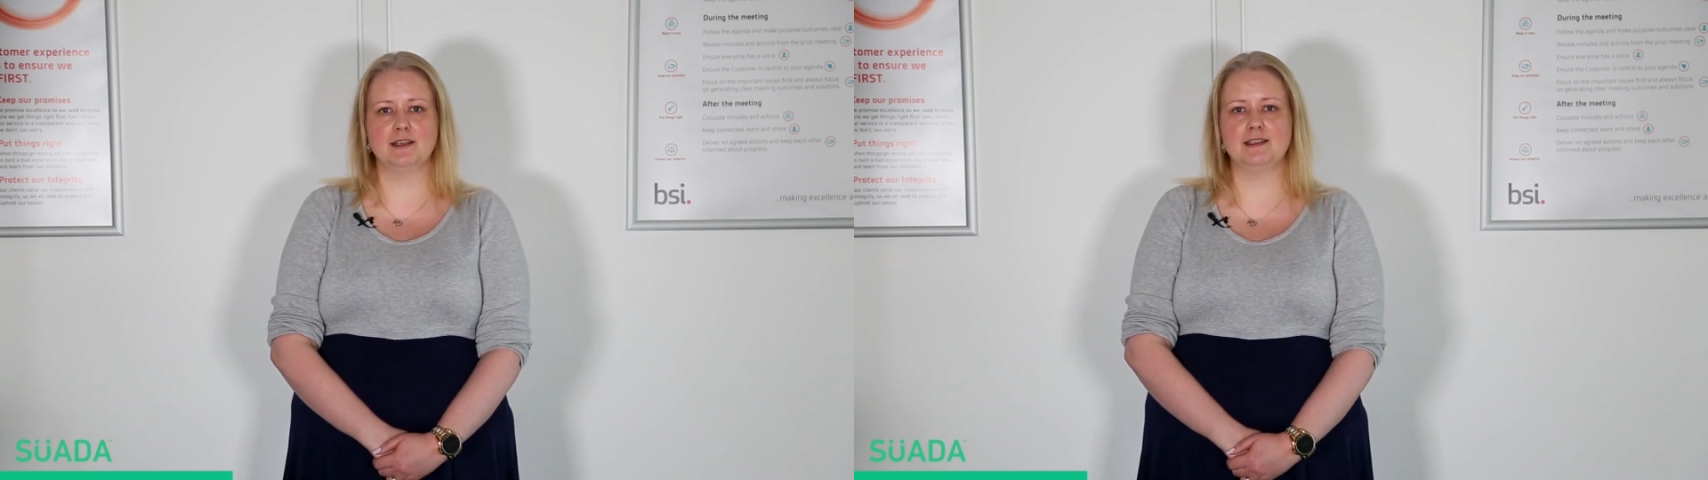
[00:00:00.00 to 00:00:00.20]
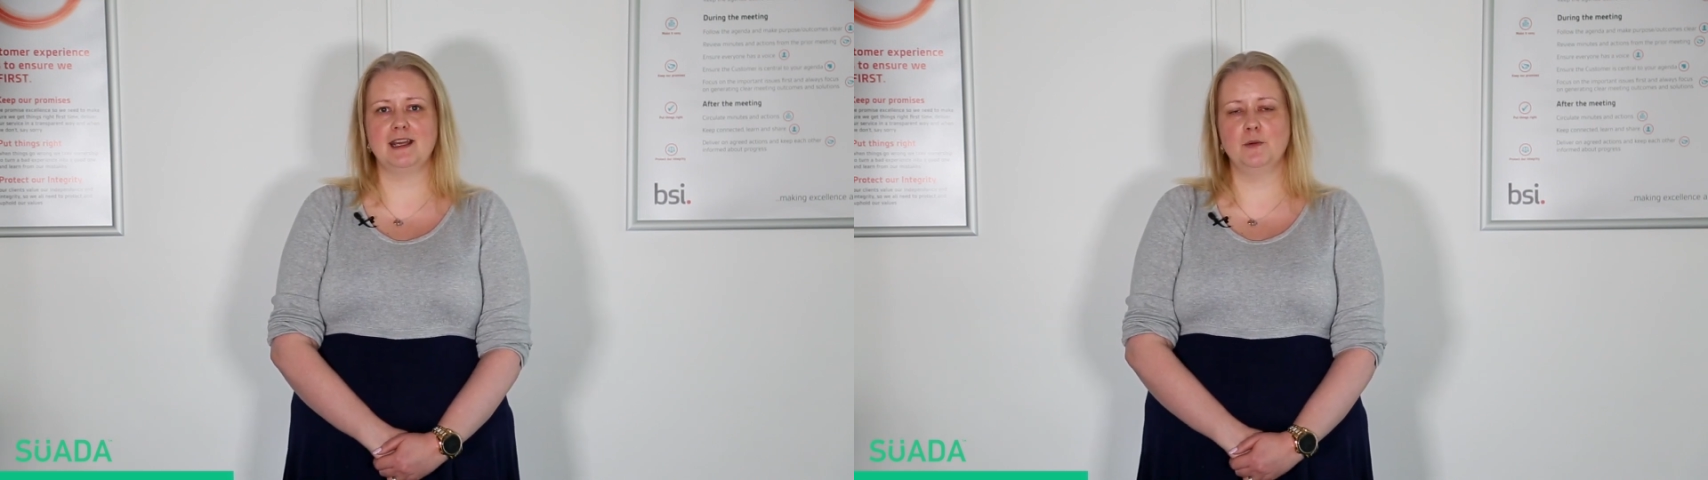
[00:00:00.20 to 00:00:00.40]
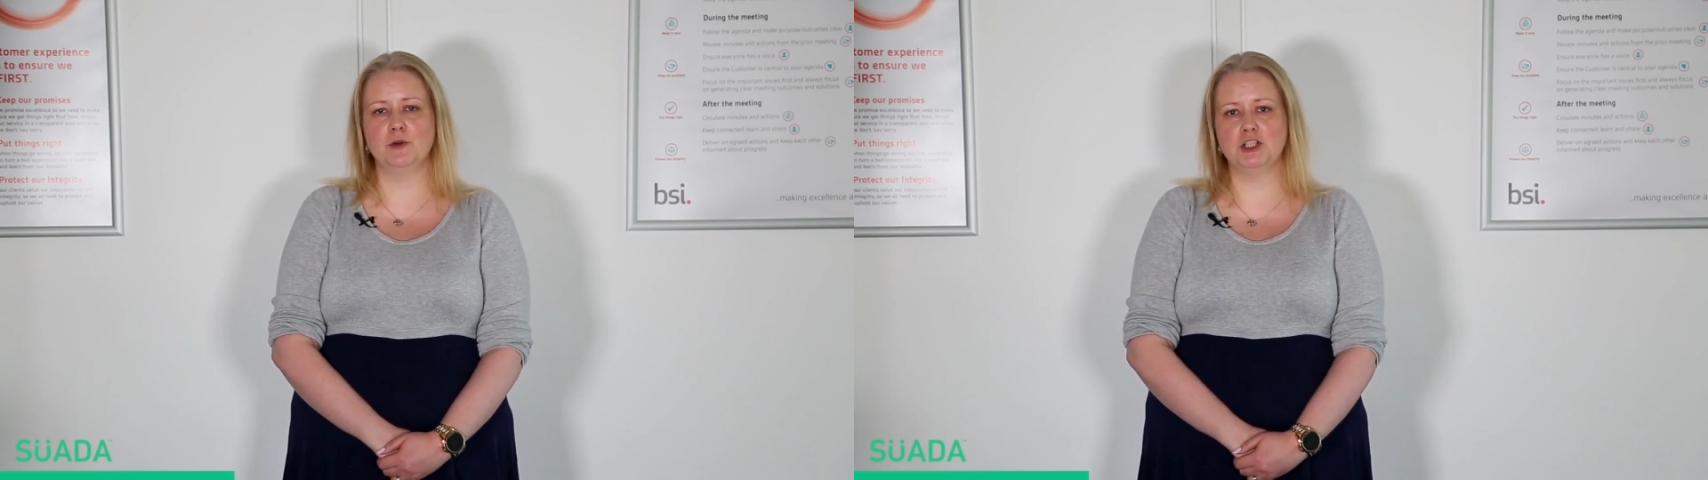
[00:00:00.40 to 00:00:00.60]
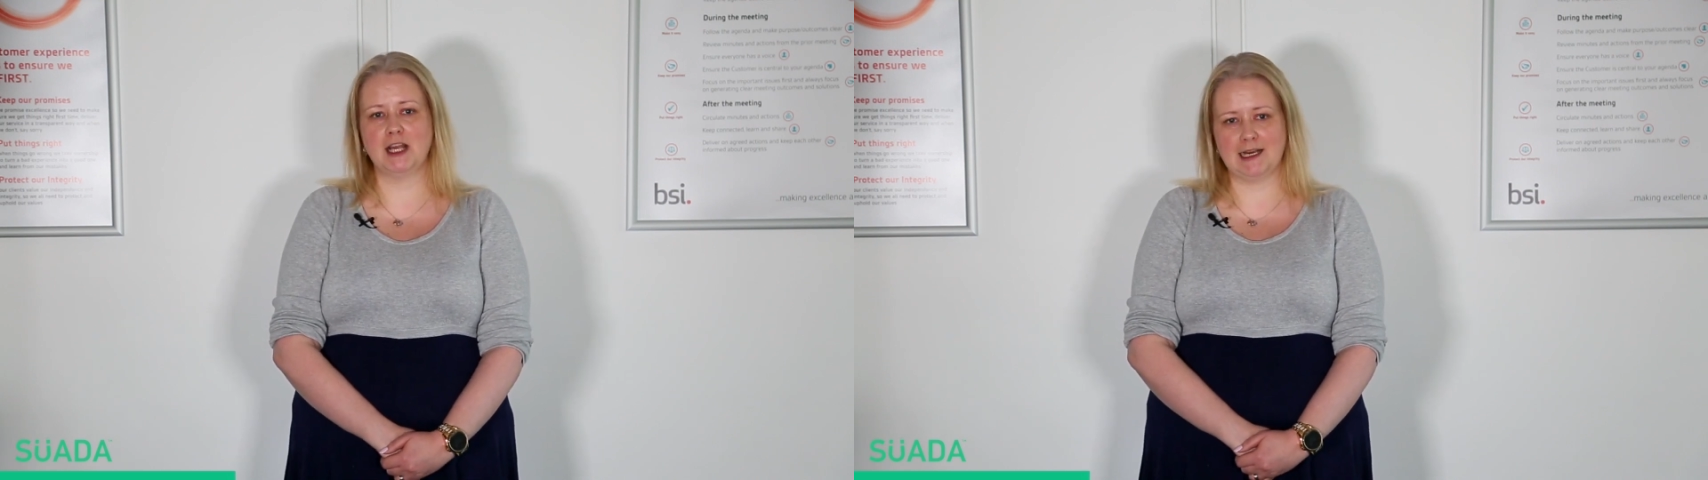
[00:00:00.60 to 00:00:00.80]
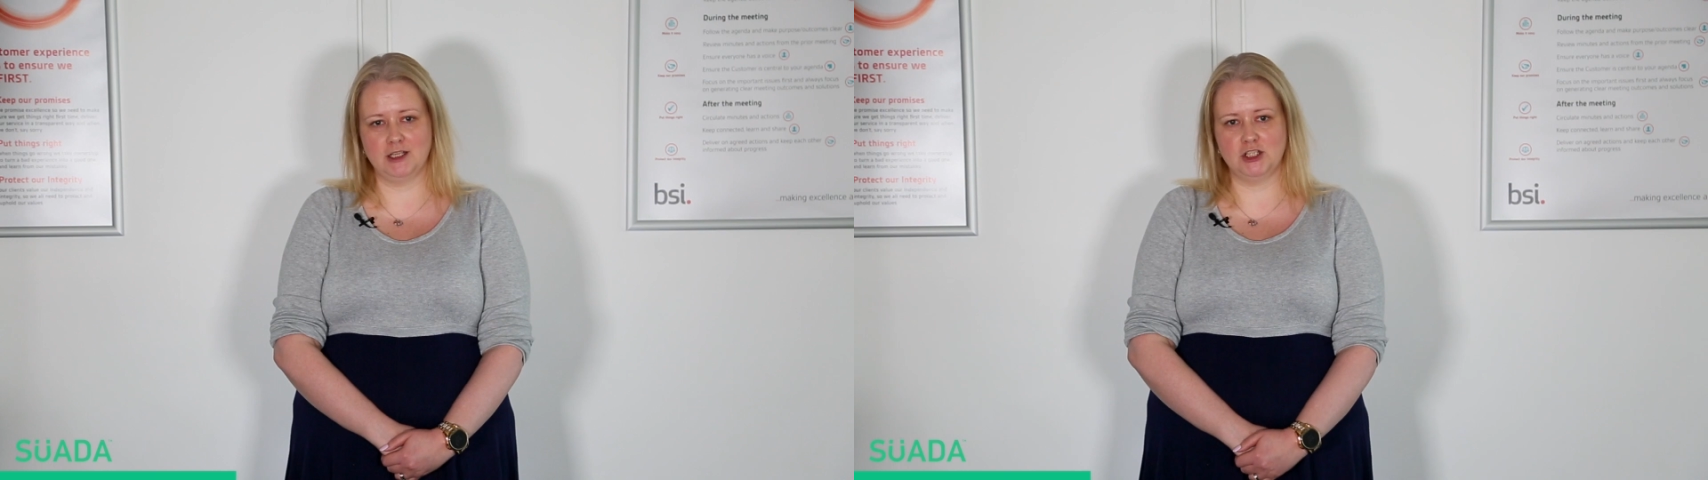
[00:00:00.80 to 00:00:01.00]
I'd say, were
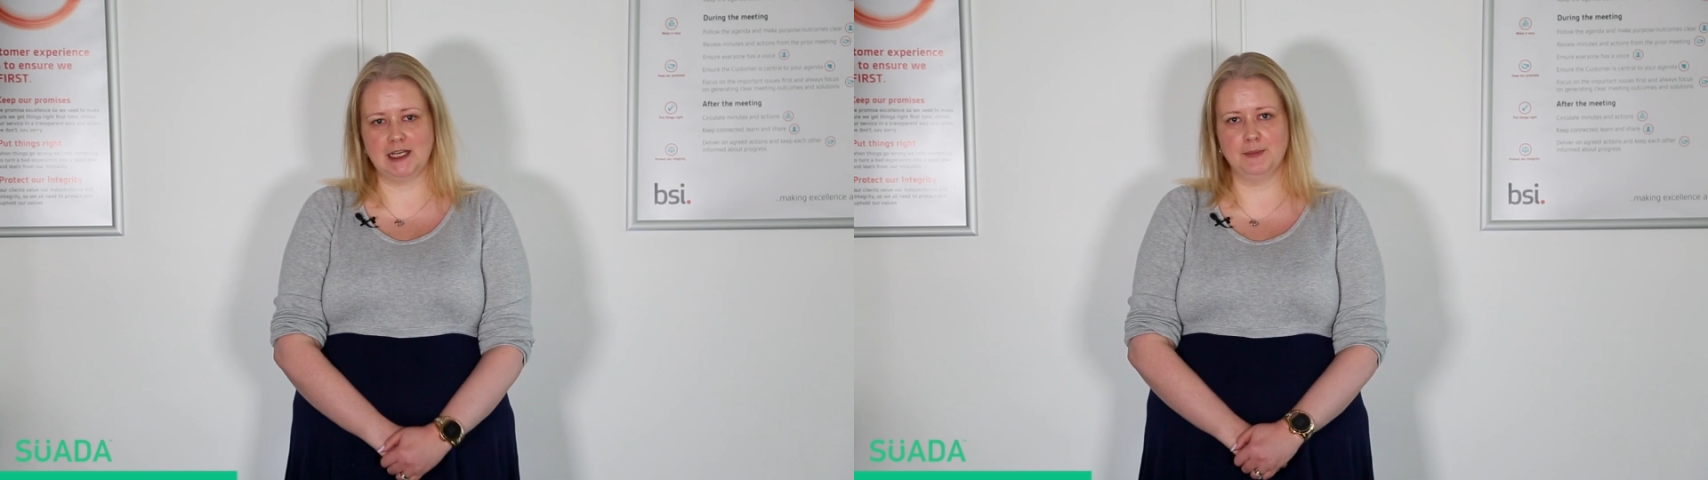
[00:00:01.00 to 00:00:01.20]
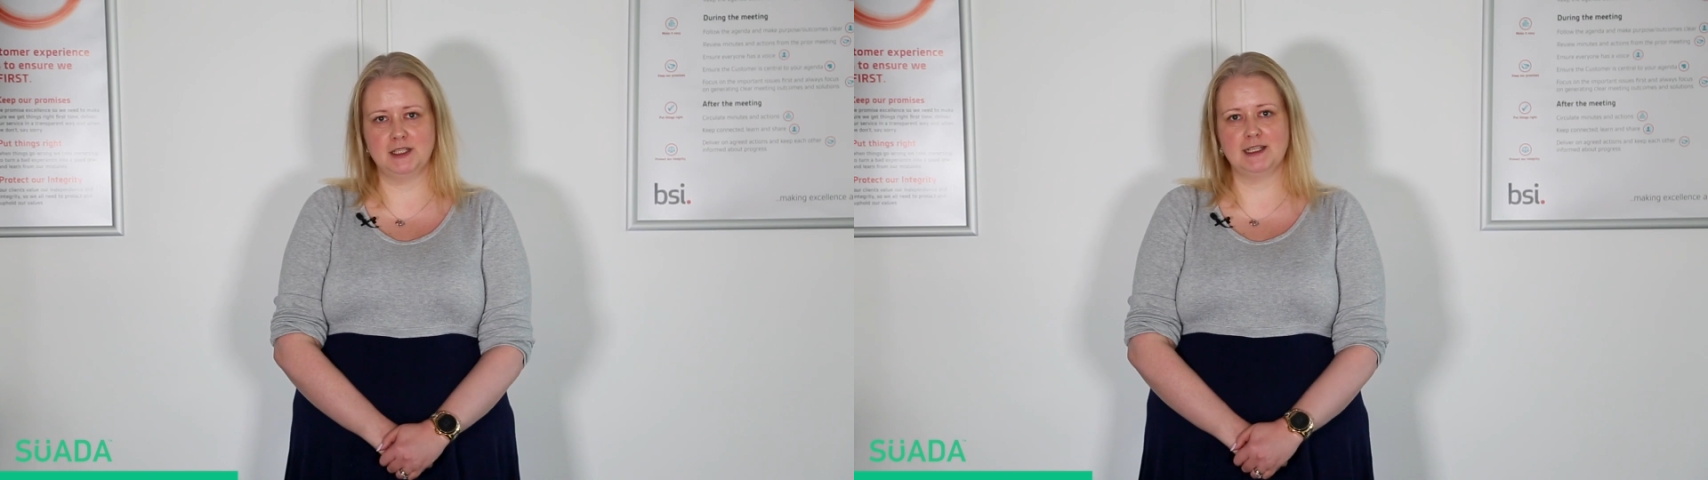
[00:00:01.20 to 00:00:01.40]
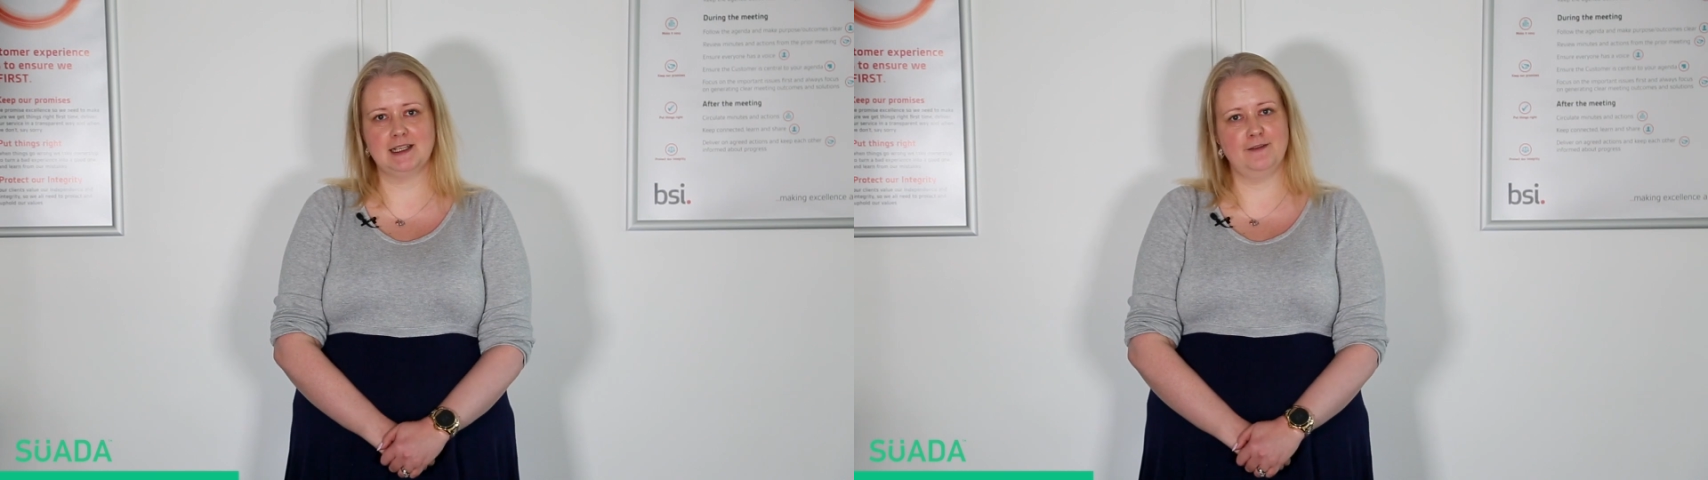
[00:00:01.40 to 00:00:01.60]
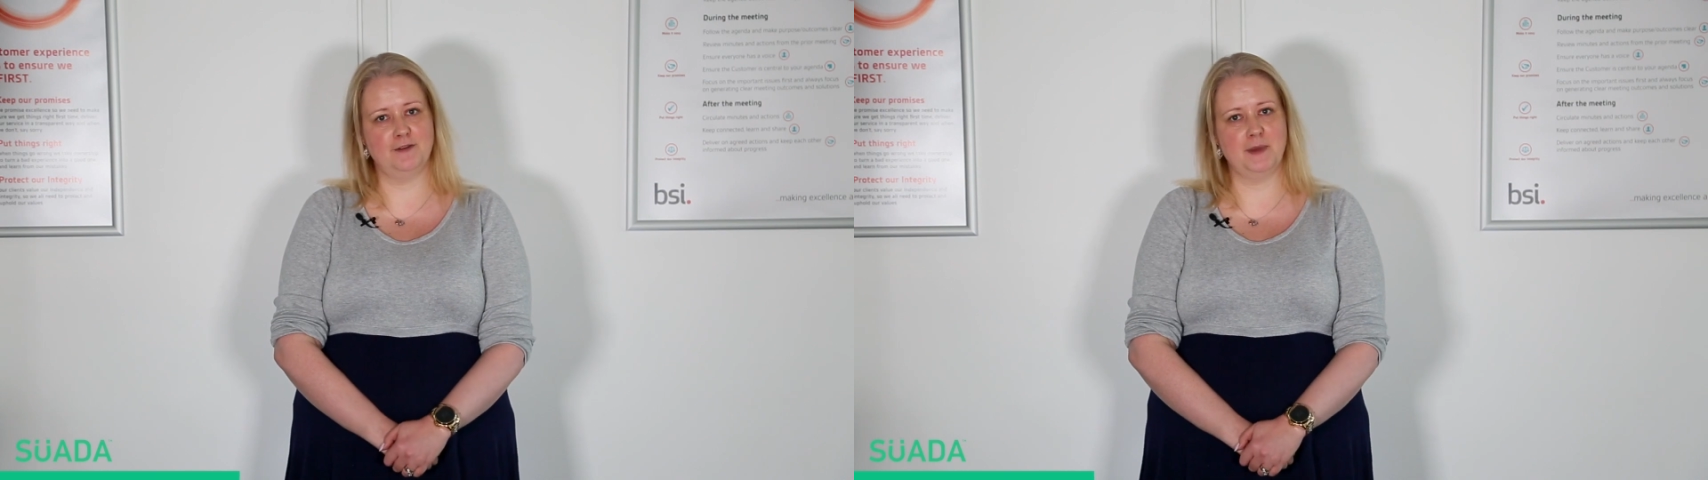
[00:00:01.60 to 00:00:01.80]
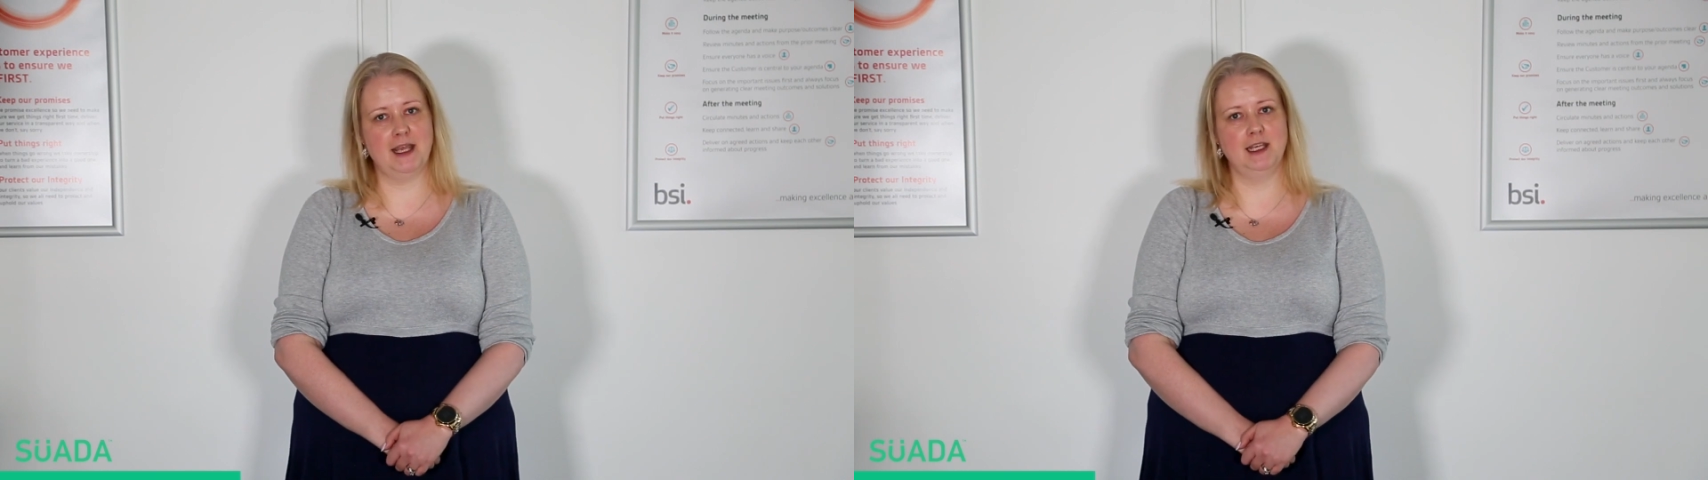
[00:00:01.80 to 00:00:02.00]
challenging, particularly
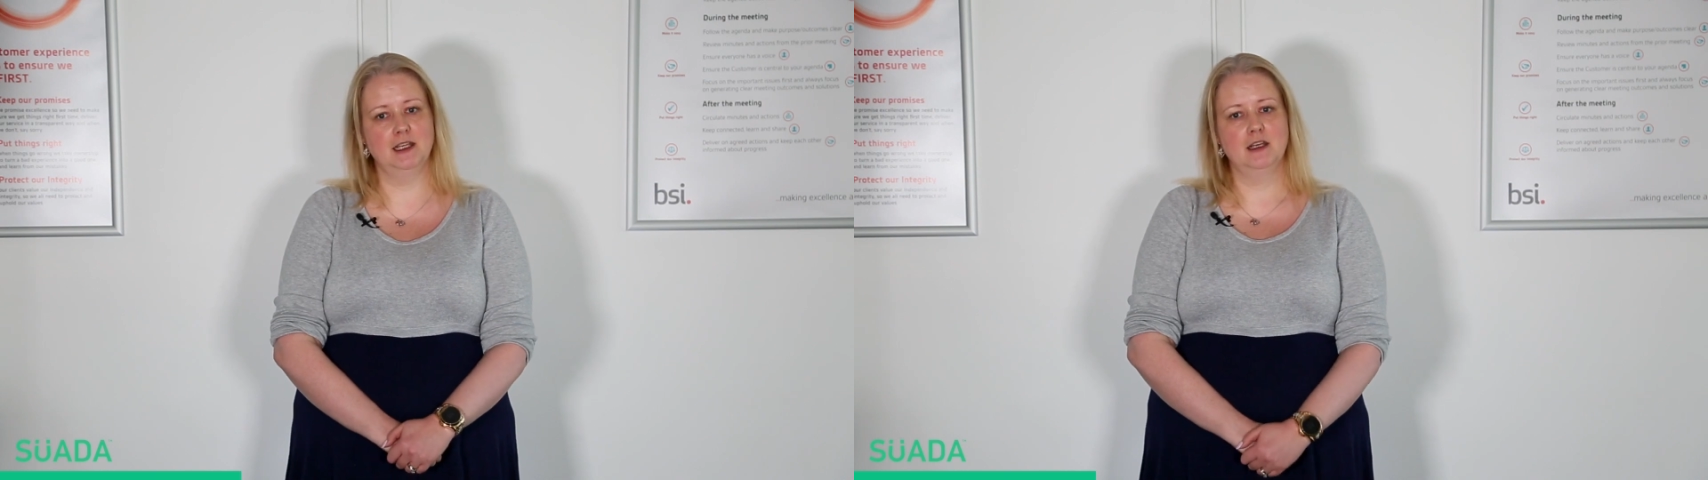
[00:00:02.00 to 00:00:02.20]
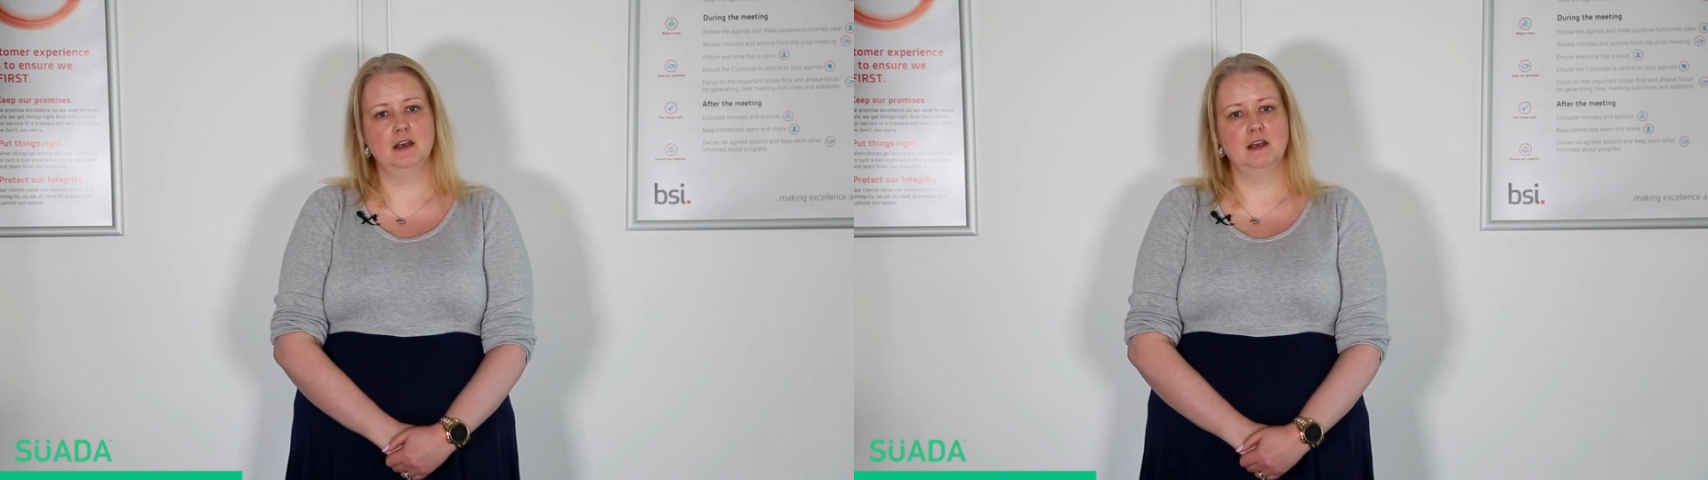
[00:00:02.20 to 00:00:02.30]
for me,